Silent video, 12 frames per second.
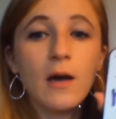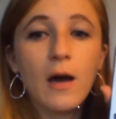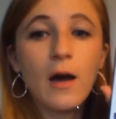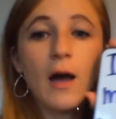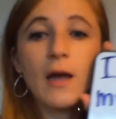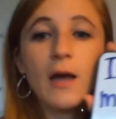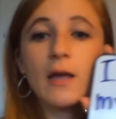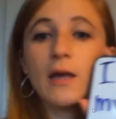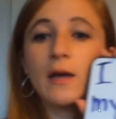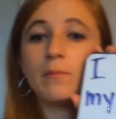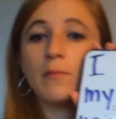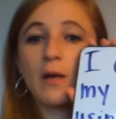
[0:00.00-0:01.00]
I can
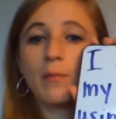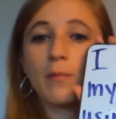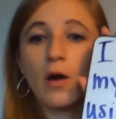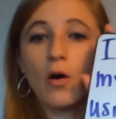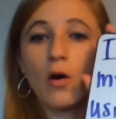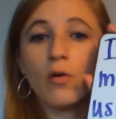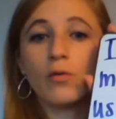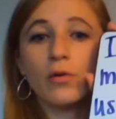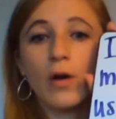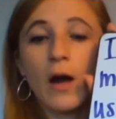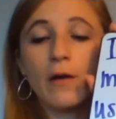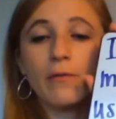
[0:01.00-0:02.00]
make my own
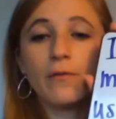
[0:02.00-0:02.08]
graph